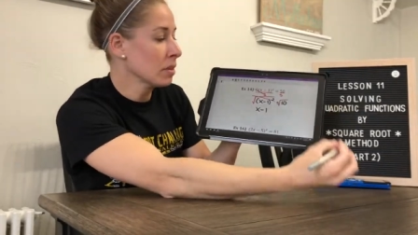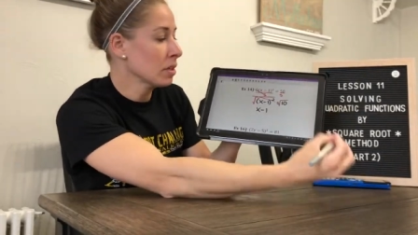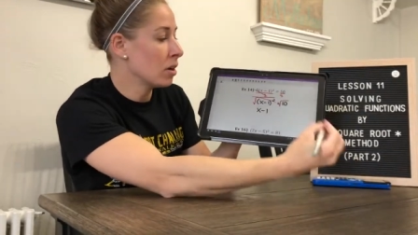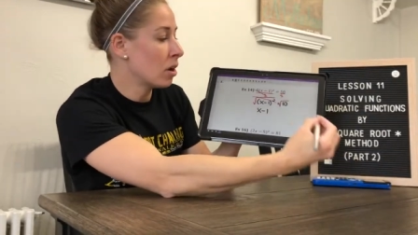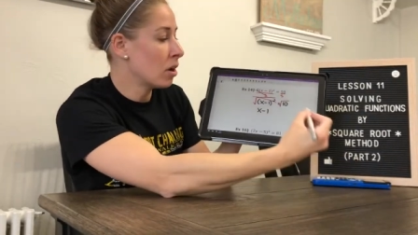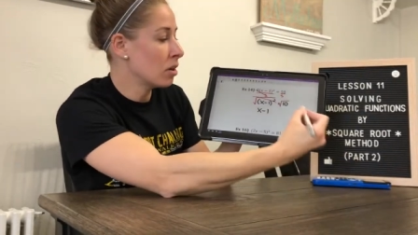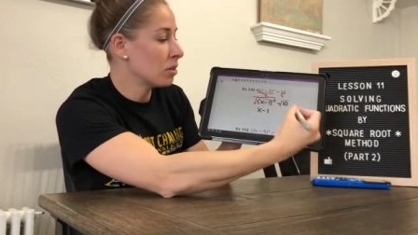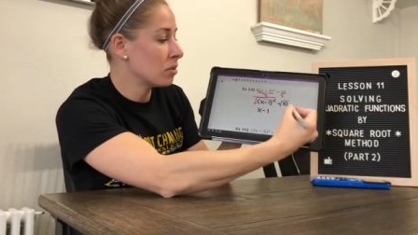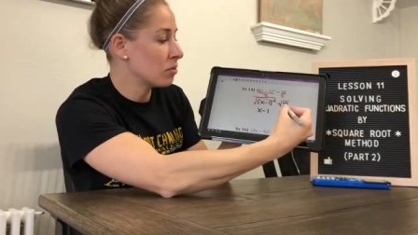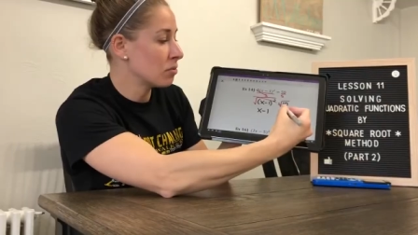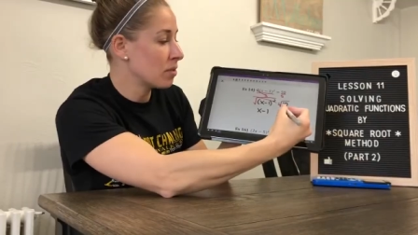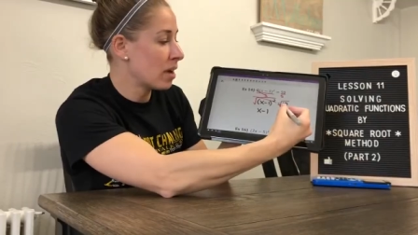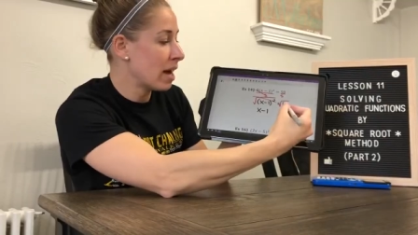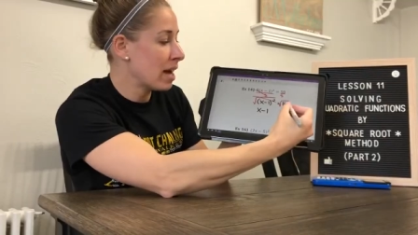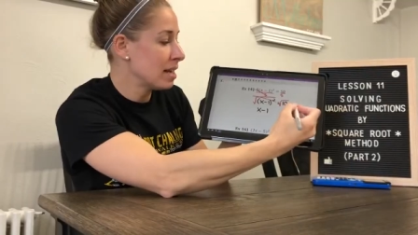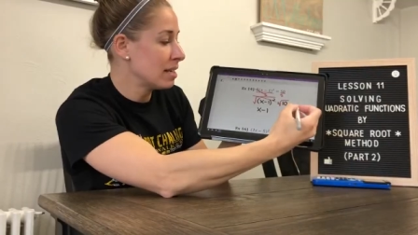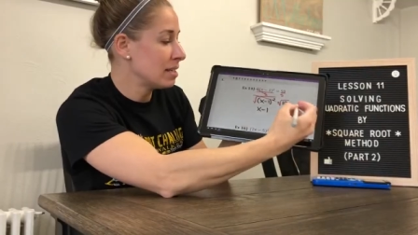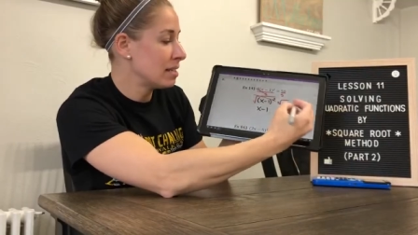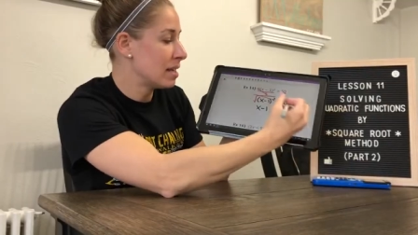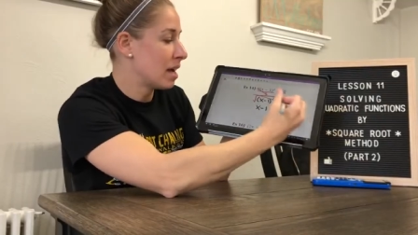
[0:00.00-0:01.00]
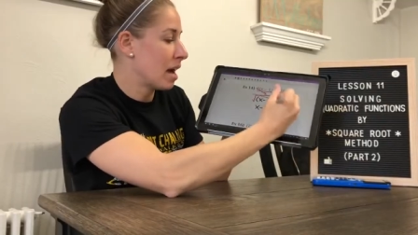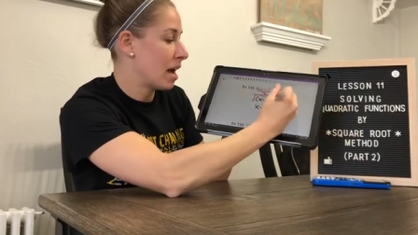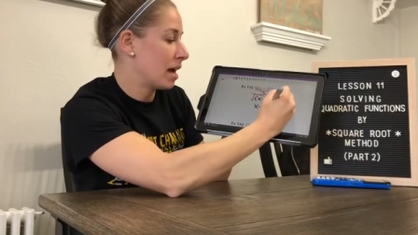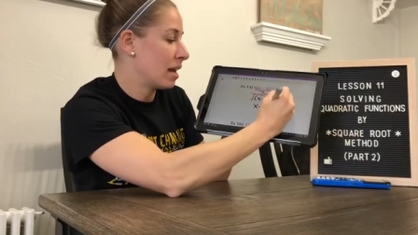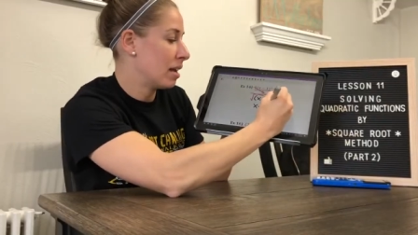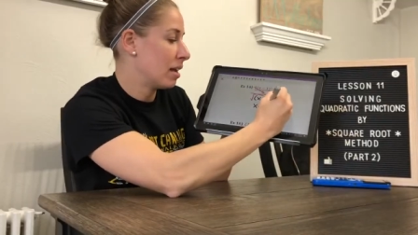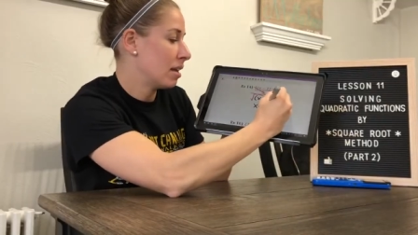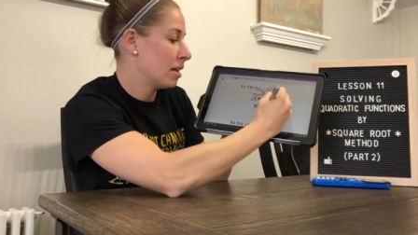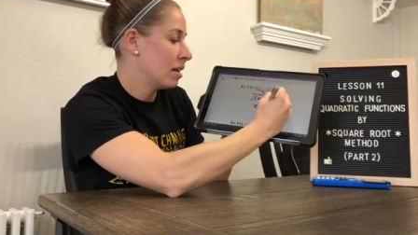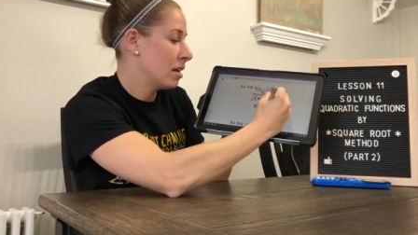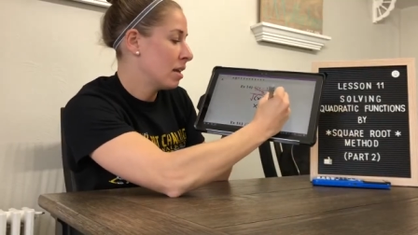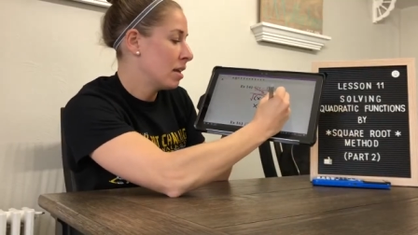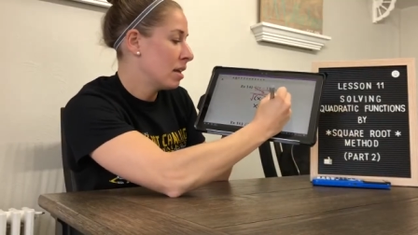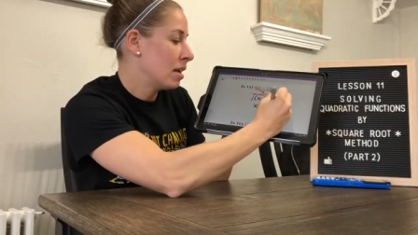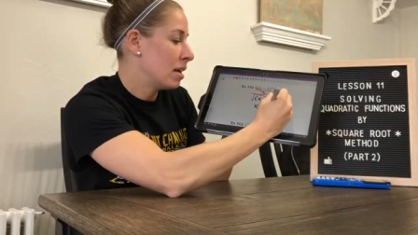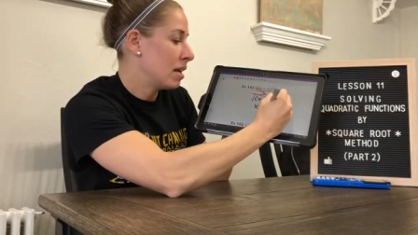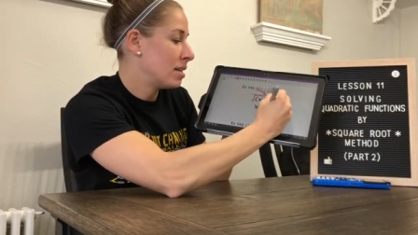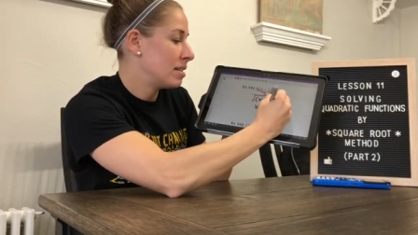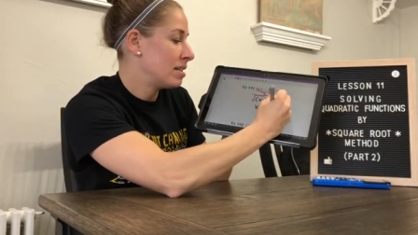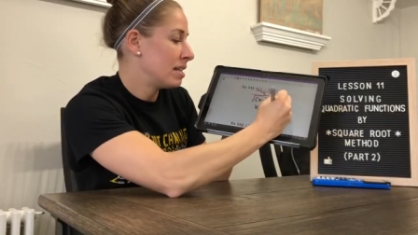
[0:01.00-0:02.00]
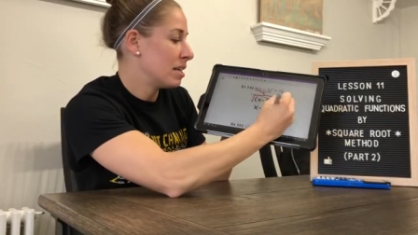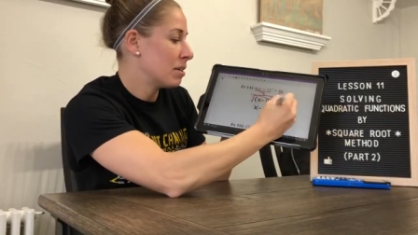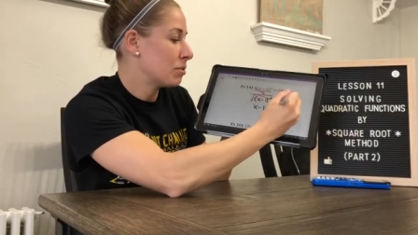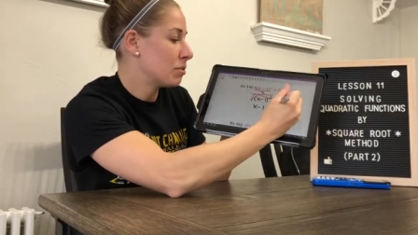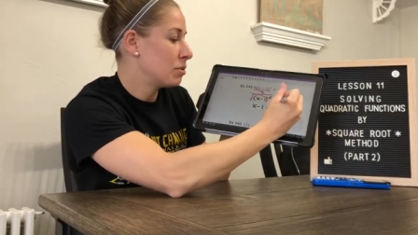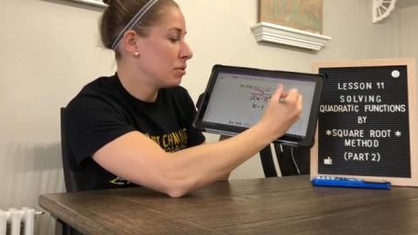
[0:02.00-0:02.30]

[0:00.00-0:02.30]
On the right side, it's equal